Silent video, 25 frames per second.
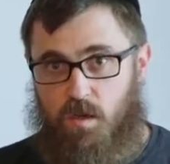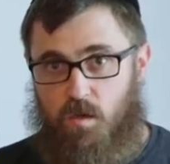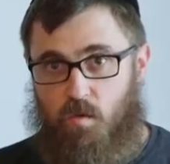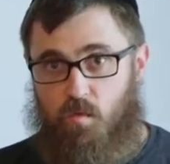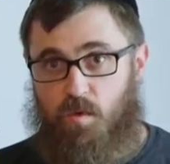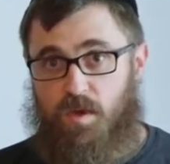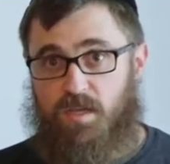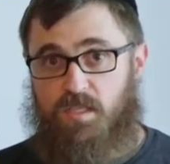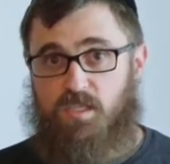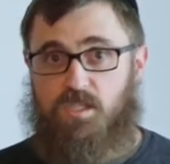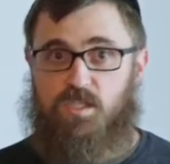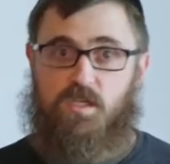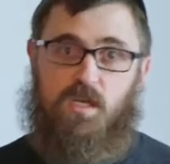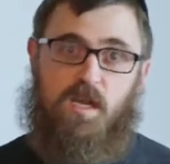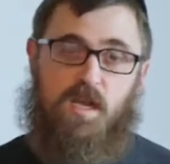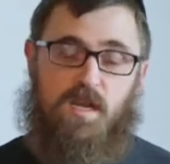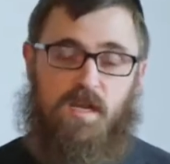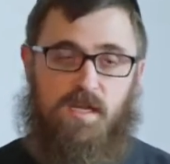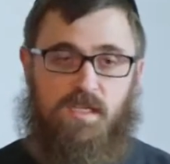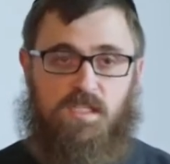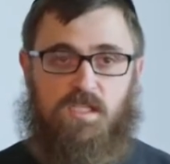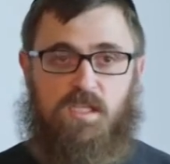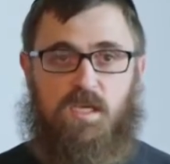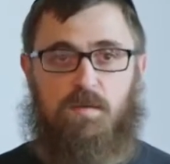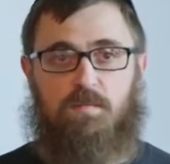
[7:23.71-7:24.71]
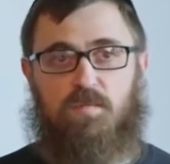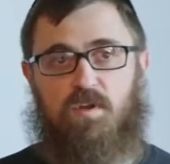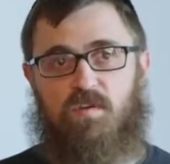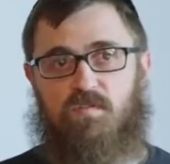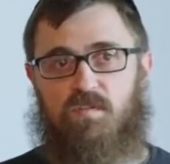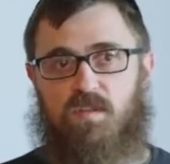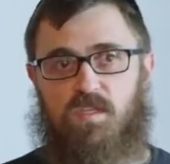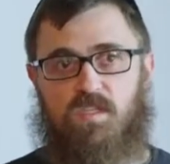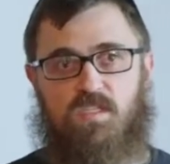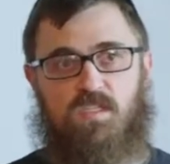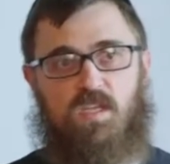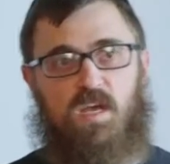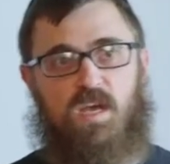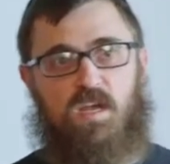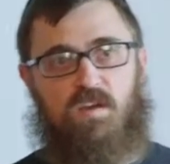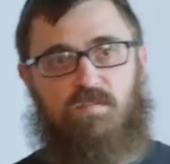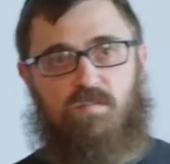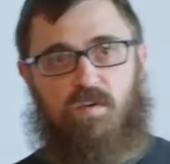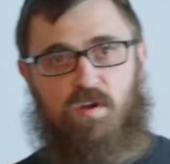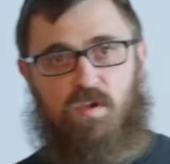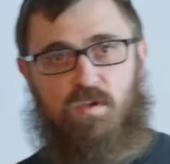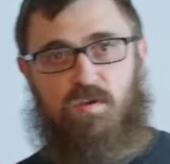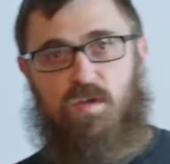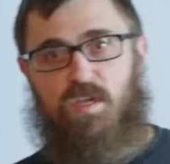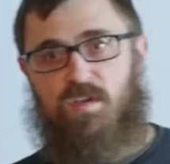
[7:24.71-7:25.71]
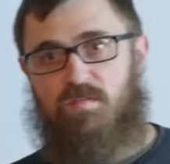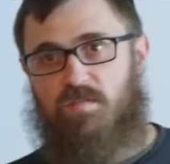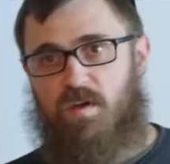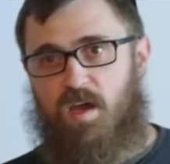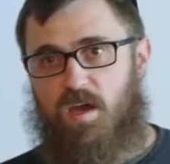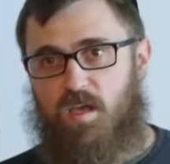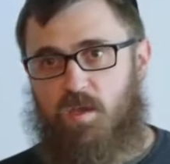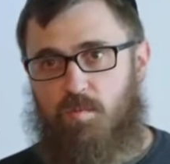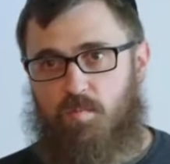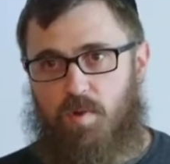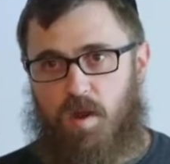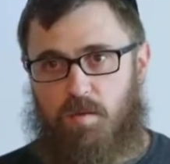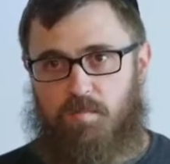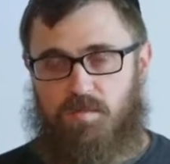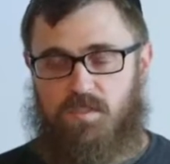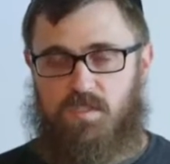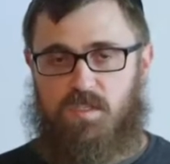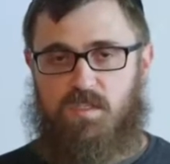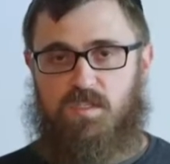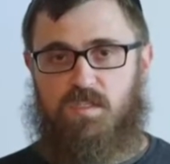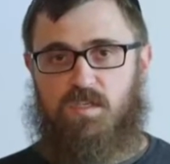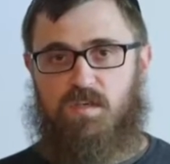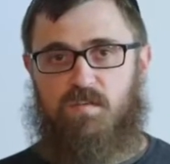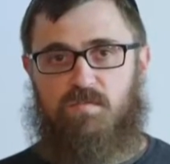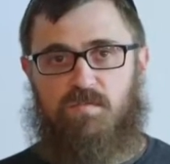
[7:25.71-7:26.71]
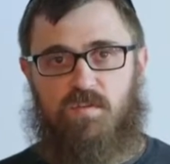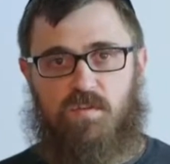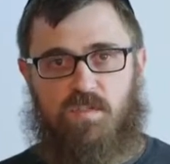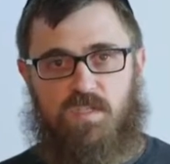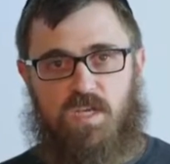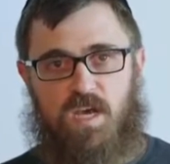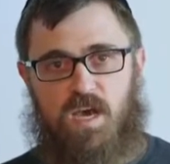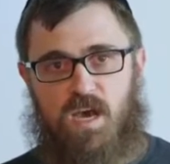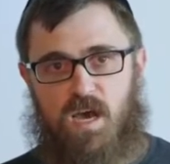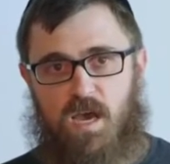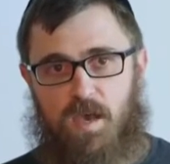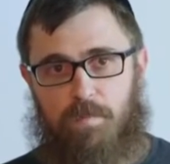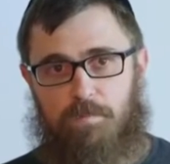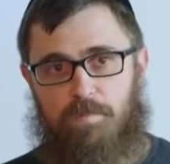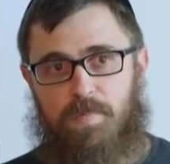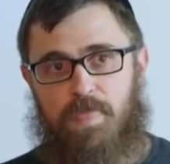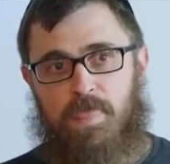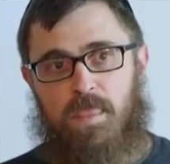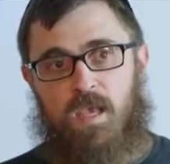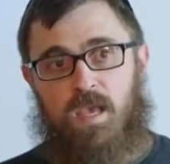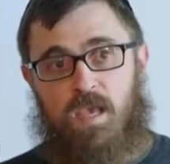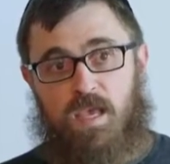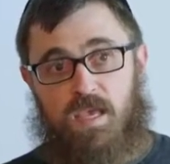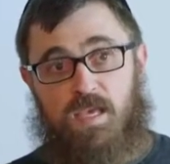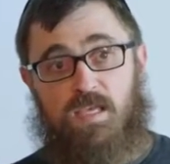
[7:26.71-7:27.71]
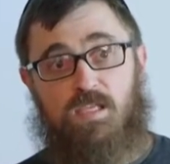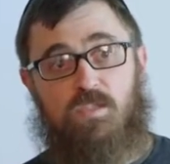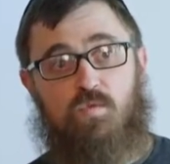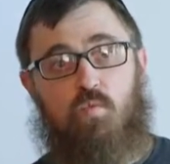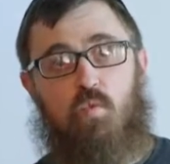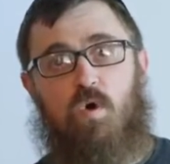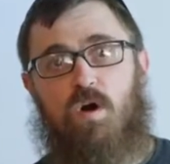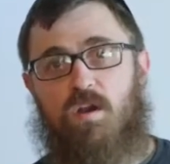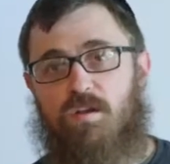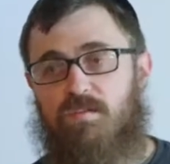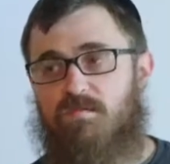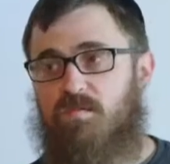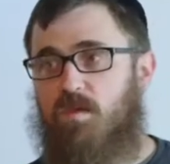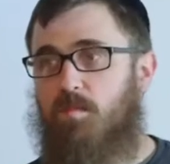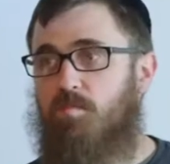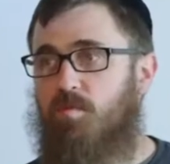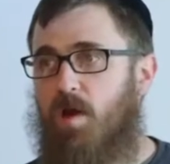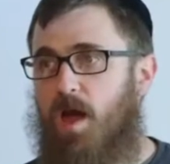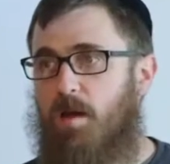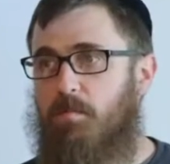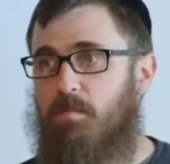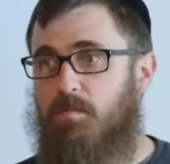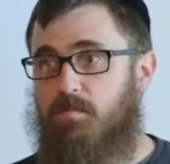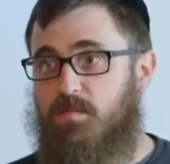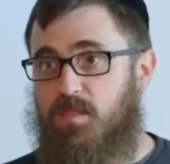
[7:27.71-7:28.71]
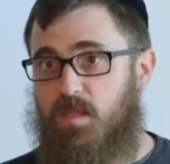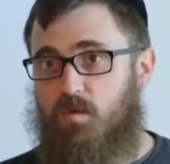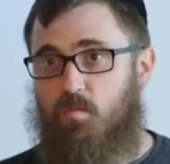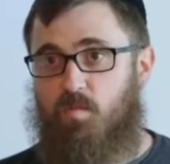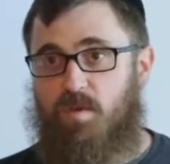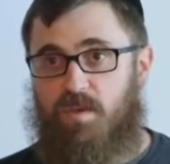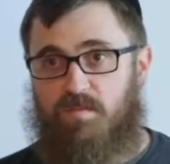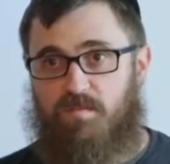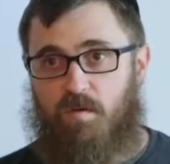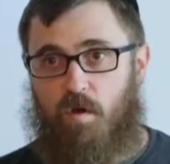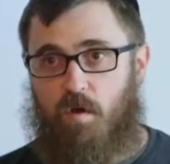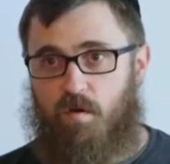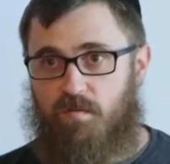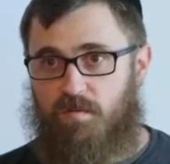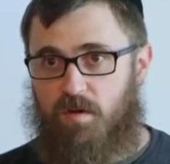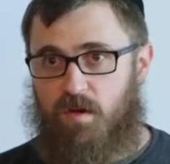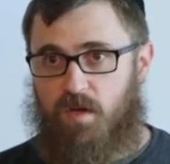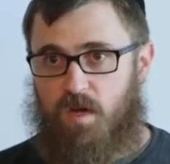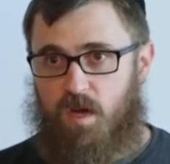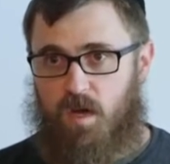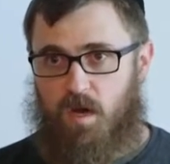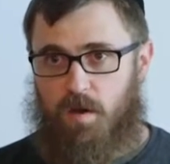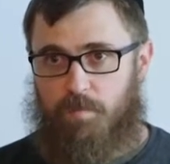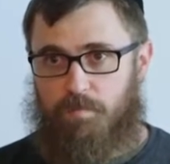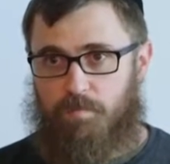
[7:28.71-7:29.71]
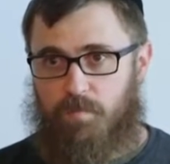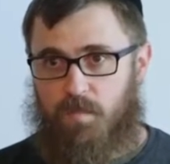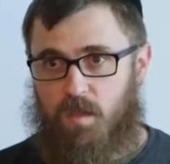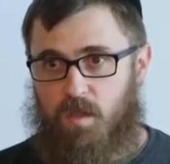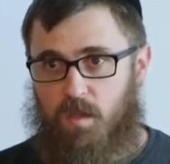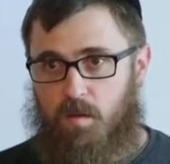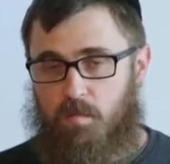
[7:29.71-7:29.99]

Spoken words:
which, and I skipped over the slide of our unique value proposition for time, is one of the problems that we've overcome.